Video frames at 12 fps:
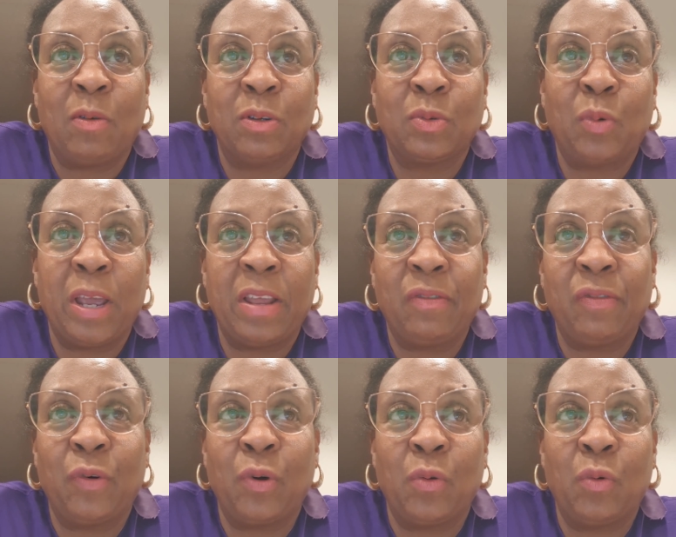was waiting
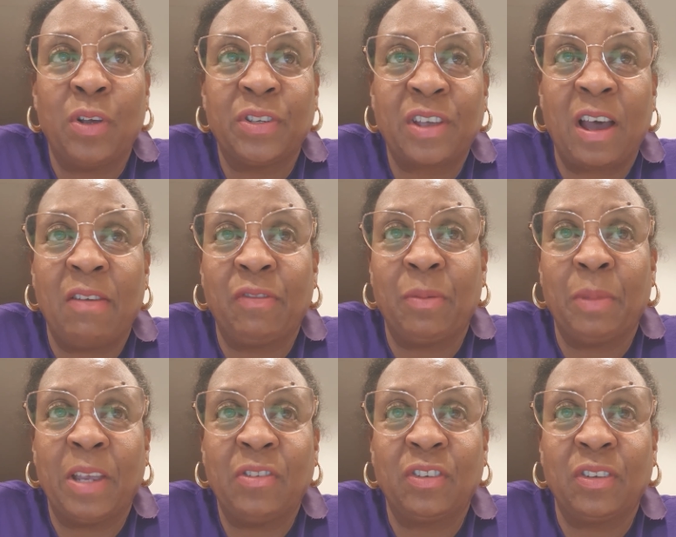for was
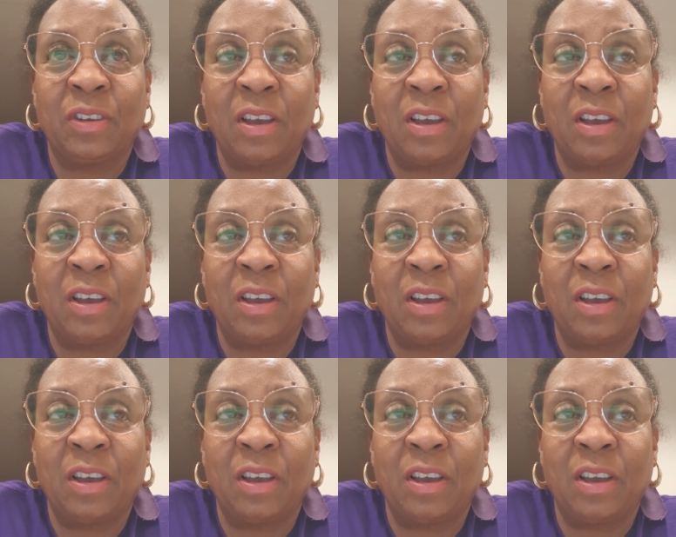confirmation